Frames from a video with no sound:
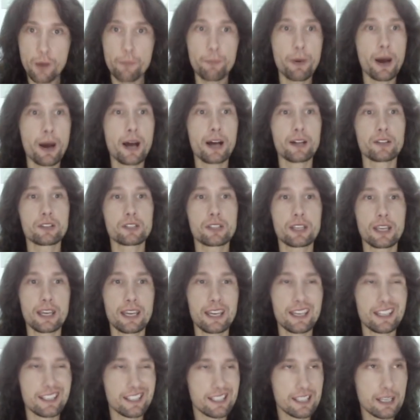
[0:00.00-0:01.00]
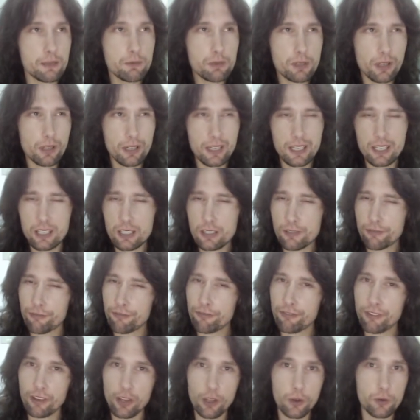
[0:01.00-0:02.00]
but it seems like he just
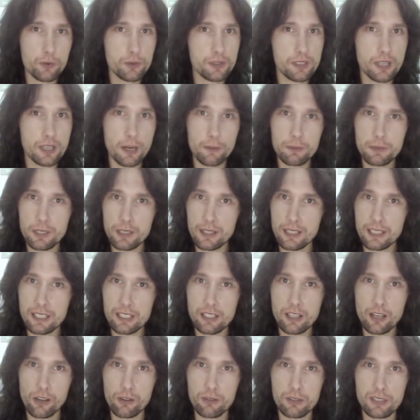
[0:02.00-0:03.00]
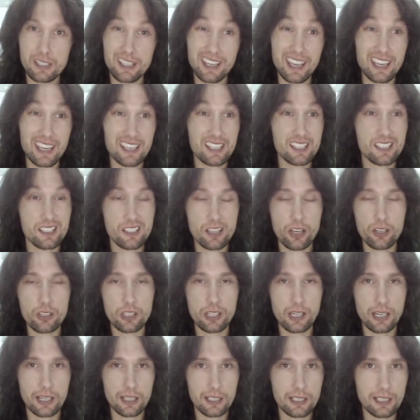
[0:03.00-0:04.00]
floats up to these notes and gets such
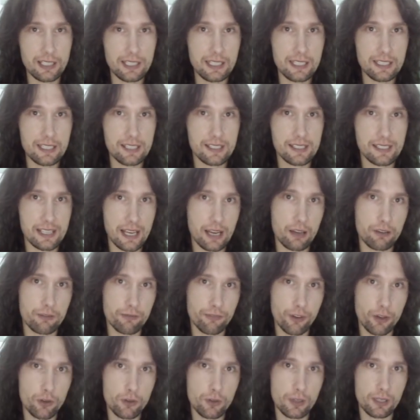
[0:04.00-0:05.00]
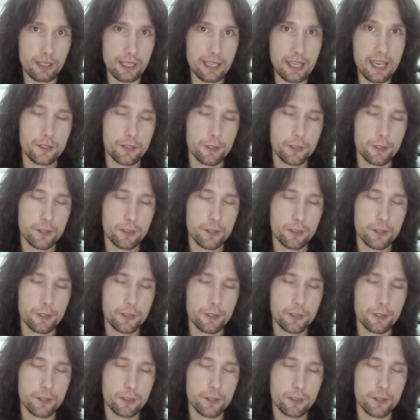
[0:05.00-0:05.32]
a clean sound vocally.